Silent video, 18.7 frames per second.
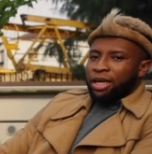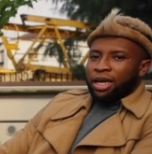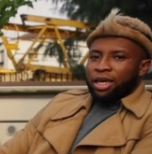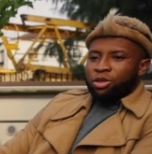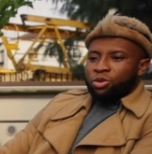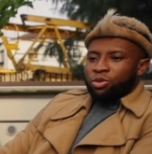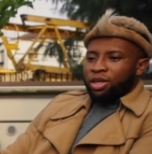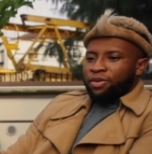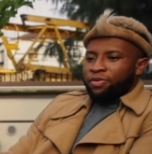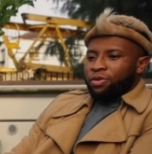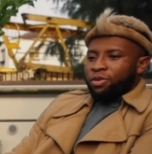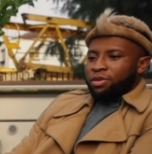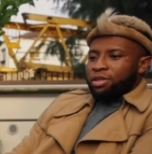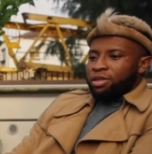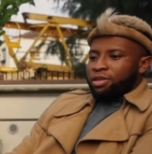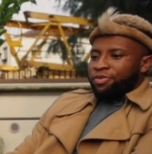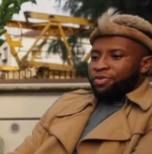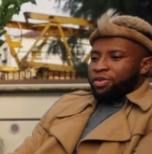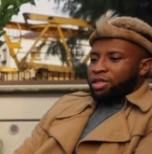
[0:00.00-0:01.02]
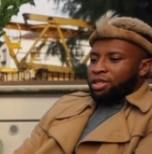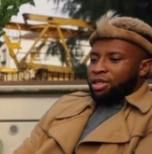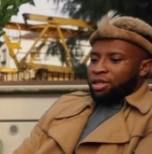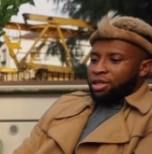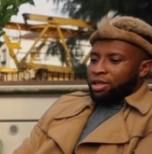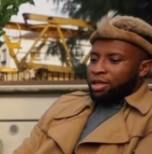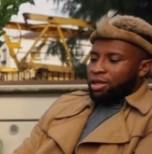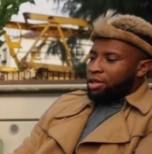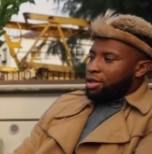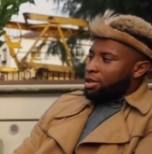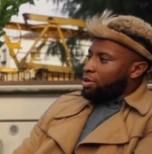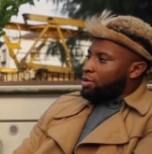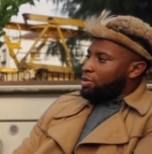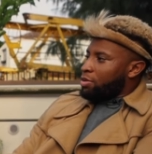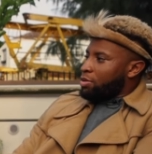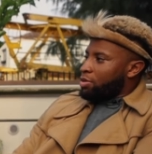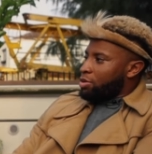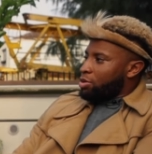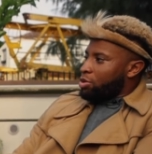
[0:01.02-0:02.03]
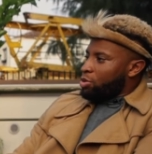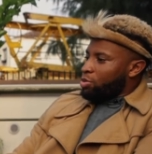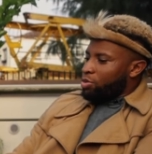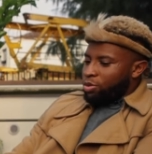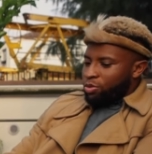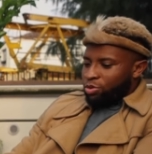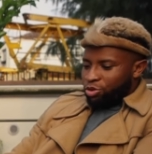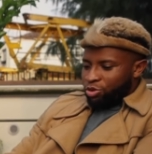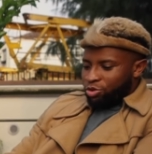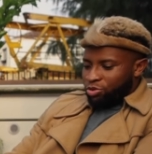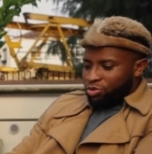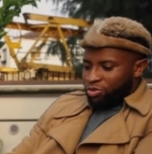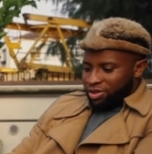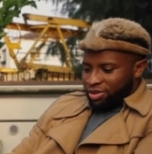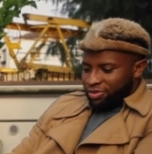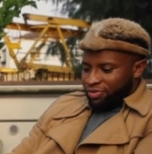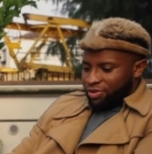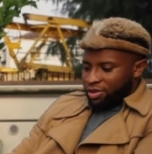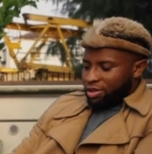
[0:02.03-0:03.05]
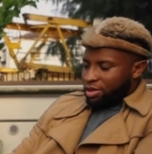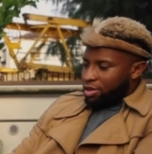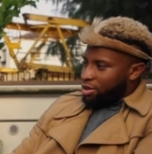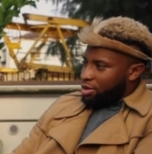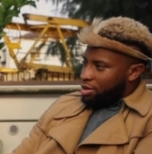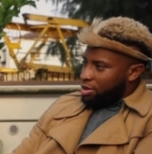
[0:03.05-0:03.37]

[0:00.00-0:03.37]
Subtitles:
guy, you'd have gotten evicted again now. So what would you do differently?